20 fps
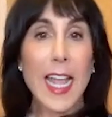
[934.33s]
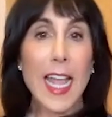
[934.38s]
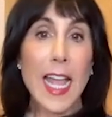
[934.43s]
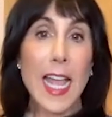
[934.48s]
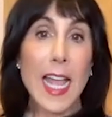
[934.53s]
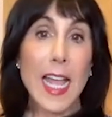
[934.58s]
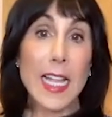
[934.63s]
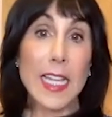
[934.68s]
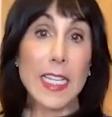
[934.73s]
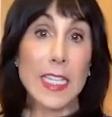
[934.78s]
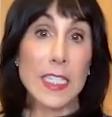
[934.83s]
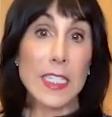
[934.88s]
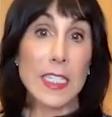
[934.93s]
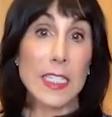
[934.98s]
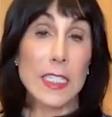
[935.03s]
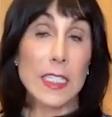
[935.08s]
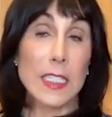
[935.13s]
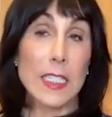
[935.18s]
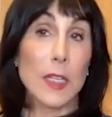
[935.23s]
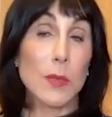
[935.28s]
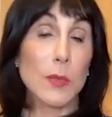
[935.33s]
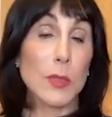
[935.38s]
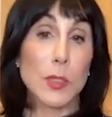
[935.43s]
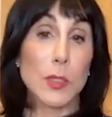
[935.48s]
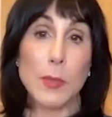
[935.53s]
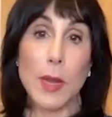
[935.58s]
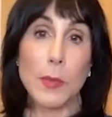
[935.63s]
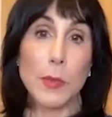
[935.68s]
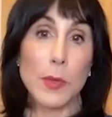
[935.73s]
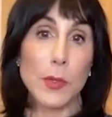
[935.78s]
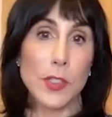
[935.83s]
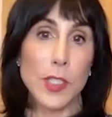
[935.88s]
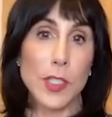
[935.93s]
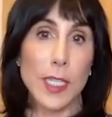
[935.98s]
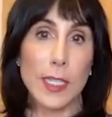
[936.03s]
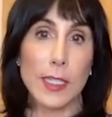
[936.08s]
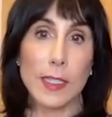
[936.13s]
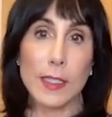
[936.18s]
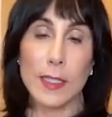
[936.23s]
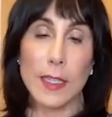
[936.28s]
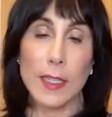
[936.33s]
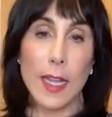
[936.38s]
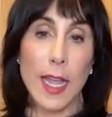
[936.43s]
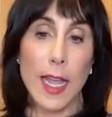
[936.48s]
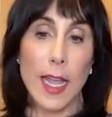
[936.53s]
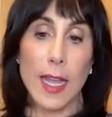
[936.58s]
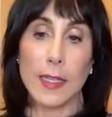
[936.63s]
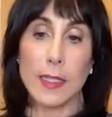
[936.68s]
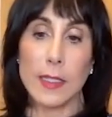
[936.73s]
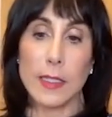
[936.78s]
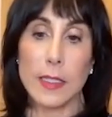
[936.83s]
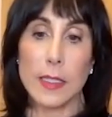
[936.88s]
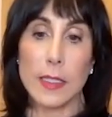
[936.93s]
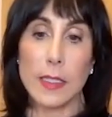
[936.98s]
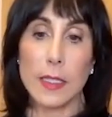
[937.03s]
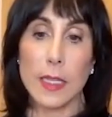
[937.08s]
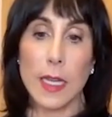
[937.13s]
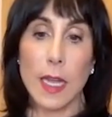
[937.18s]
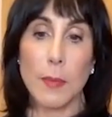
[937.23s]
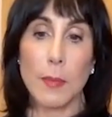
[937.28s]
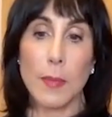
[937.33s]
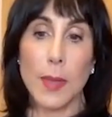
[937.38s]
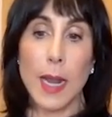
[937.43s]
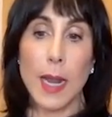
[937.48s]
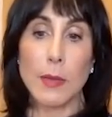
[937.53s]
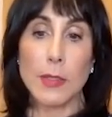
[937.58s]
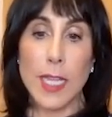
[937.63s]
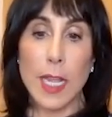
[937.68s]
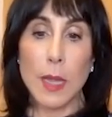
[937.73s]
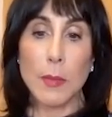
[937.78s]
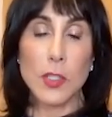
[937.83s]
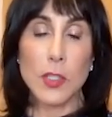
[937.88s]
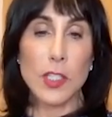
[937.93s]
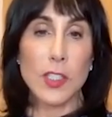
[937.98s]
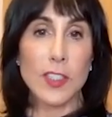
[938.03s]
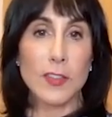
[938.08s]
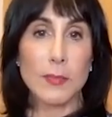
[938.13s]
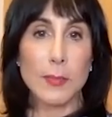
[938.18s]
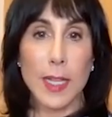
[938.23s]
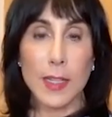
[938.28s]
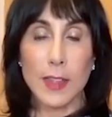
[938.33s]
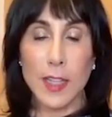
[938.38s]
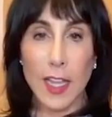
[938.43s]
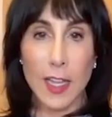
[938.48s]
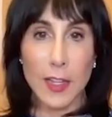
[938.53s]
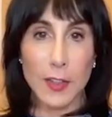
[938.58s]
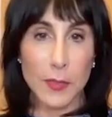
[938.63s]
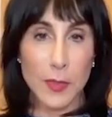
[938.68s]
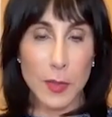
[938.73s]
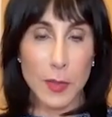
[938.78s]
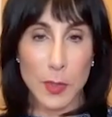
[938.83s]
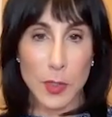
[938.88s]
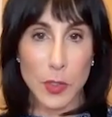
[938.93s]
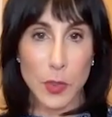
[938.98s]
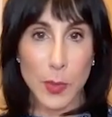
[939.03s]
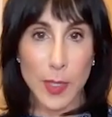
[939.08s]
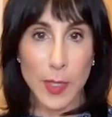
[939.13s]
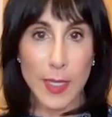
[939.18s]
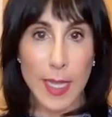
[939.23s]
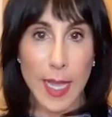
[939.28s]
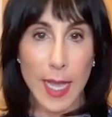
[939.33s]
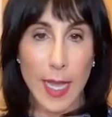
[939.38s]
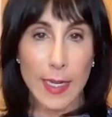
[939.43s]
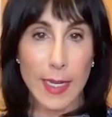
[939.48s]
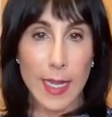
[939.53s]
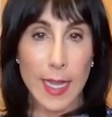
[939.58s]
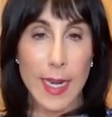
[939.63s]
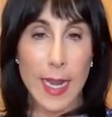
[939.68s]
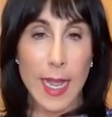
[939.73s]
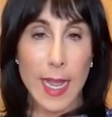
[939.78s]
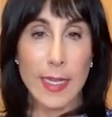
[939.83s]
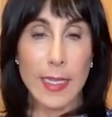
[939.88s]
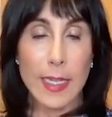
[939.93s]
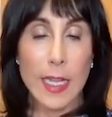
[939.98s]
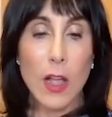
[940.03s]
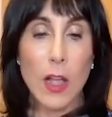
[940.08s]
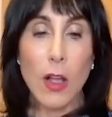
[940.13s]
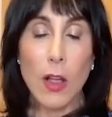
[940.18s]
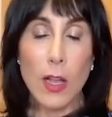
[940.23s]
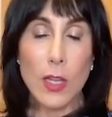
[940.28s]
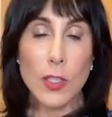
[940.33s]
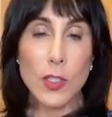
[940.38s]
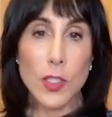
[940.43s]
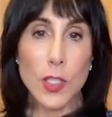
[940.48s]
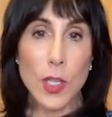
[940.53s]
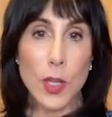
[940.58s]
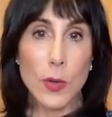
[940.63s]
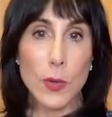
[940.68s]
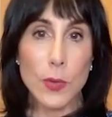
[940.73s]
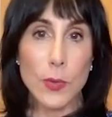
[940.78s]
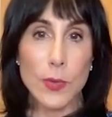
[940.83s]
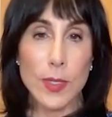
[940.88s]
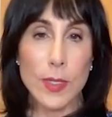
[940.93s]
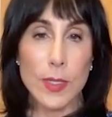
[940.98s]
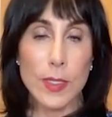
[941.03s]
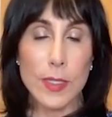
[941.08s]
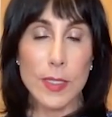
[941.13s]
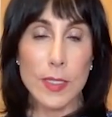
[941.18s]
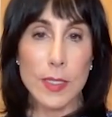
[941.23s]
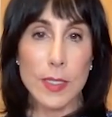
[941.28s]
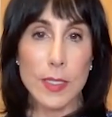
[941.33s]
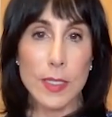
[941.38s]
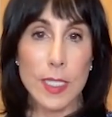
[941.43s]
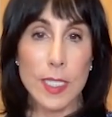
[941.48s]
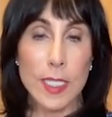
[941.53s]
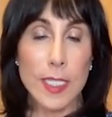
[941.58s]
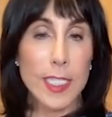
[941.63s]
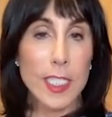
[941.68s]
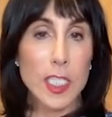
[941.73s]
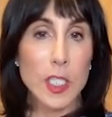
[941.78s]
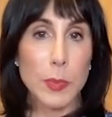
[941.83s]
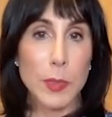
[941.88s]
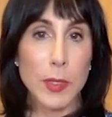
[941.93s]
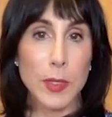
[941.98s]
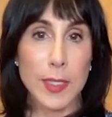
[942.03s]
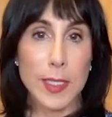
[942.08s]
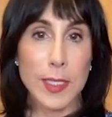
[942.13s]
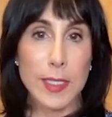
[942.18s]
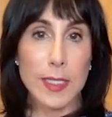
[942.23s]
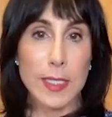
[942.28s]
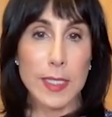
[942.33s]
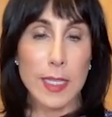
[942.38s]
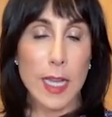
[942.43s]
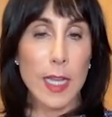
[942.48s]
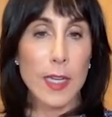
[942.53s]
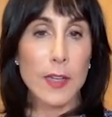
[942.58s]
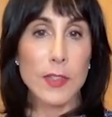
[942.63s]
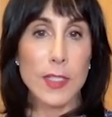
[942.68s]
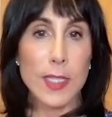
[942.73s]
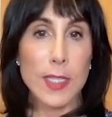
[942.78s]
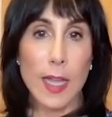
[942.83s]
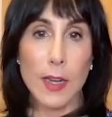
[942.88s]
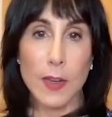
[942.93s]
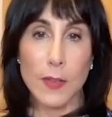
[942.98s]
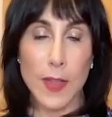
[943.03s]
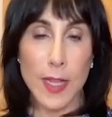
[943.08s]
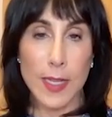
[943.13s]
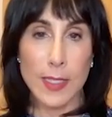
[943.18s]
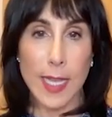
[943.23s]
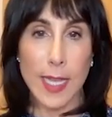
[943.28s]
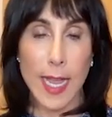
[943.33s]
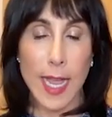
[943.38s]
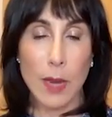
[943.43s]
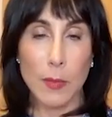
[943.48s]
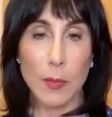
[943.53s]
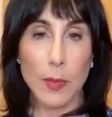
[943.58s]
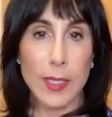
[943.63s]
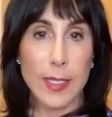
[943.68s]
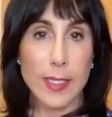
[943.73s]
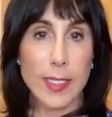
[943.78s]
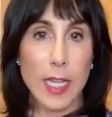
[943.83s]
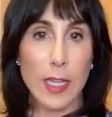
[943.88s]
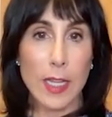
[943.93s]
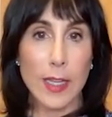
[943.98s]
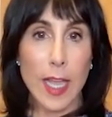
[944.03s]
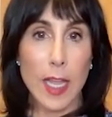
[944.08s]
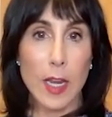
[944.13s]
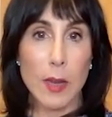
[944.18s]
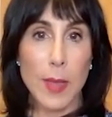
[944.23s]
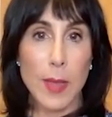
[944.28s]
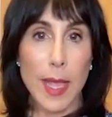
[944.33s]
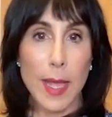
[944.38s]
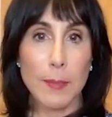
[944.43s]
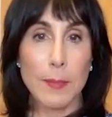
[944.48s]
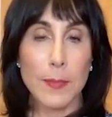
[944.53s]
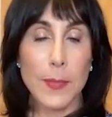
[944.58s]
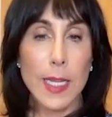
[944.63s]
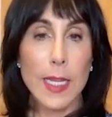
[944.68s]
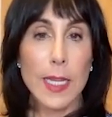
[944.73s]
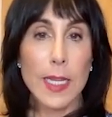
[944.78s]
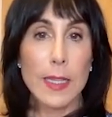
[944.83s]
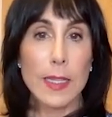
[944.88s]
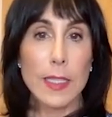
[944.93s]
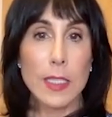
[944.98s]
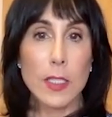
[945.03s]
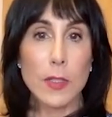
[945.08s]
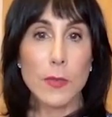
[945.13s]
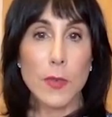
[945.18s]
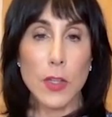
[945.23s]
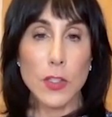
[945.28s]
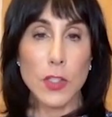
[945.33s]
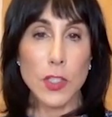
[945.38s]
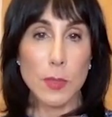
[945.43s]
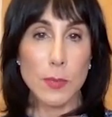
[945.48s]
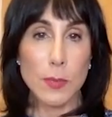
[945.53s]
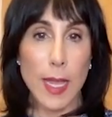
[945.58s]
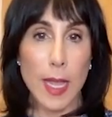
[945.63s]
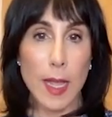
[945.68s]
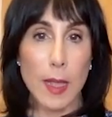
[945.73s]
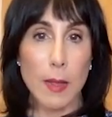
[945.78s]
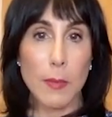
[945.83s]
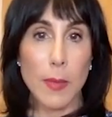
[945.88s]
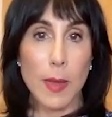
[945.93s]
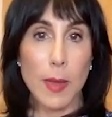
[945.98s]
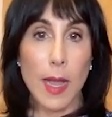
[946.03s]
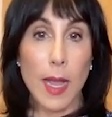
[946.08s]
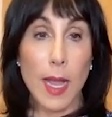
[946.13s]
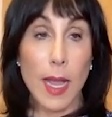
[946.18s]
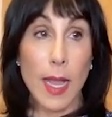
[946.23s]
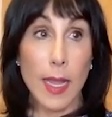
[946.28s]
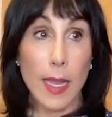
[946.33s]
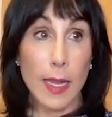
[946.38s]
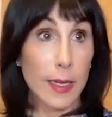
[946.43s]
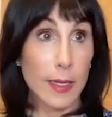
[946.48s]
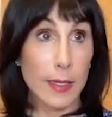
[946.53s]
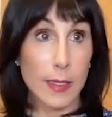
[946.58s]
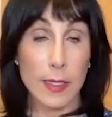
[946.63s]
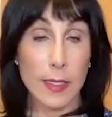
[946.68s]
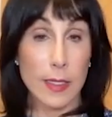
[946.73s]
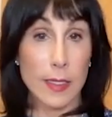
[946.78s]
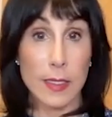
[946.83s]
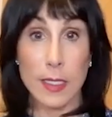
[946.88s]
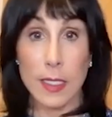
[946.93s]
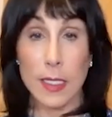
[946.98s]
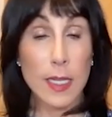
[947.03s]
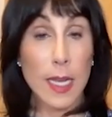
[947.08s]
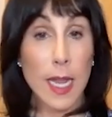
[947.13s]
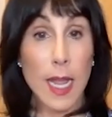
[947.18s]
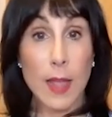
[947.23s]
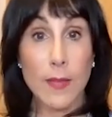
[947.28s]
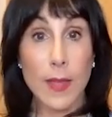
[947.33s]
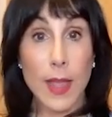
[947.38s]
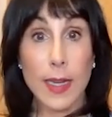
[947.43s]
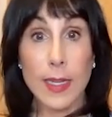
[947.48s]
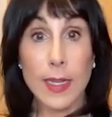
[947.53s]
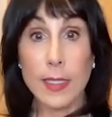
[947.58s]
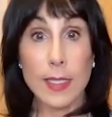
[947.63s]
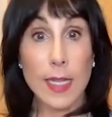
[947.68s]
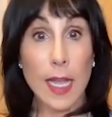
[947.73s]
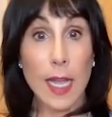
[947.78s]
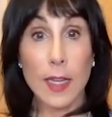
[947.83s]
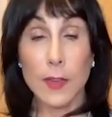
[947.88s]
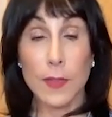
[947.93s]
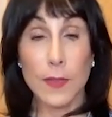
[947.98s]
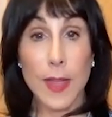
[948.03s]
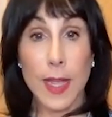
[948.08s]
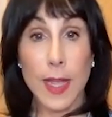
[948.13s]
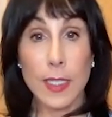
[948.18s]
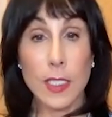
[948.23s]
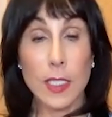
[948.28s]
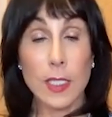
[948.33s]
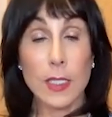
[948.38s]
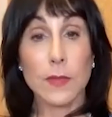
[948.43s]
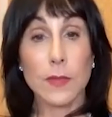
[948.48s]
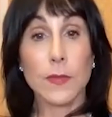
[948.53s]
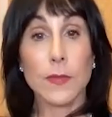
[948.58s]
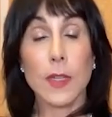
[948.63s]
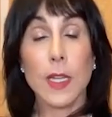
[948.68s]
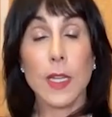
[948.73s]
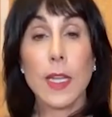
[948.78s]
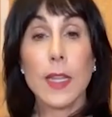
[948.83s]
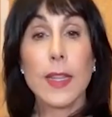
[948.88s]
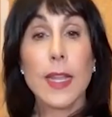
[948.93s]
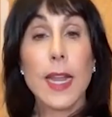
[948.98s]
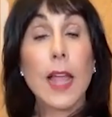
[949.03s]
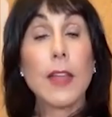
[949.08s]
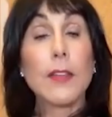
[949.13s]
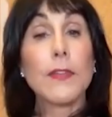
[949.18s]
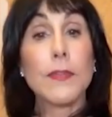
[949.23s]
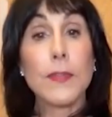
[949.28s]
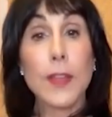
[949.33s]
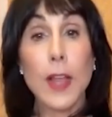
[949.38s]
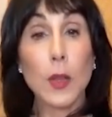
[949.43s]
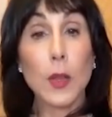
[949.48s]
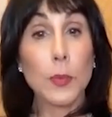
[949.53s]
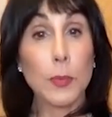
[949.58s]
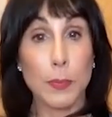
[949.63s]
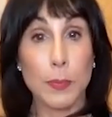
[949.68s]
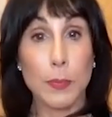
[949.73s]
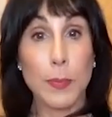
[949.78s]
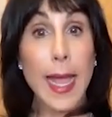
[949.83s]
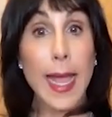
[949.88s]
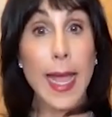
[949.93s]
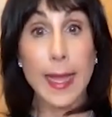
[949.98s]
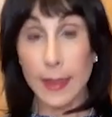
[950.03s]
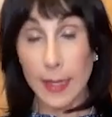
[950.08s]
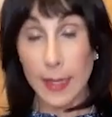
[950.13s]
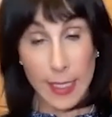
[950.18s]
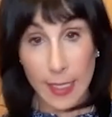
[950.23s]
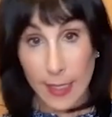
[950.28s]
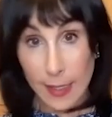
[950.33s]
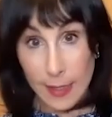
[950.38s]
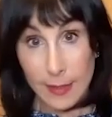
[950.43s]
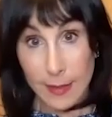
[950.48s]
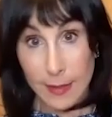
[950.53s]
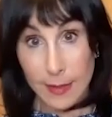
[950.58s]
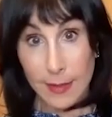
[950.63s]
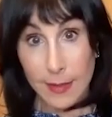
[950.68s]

And it was my routine. And, but I was able to live my life in between that. And I also didn't experience the kind of side effects I had with talquetamab. The cevostamab, I didn't have any side effects that I felt badly.